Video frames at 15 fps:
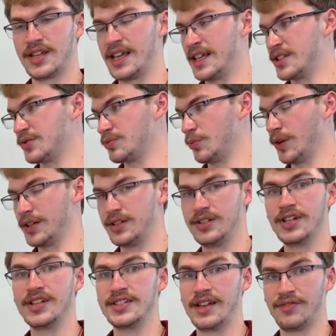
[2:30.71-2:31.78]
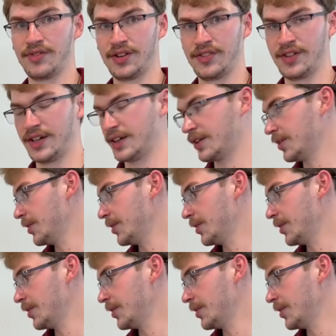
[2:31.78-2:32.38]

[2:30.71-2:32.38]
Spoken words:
it's what does everything.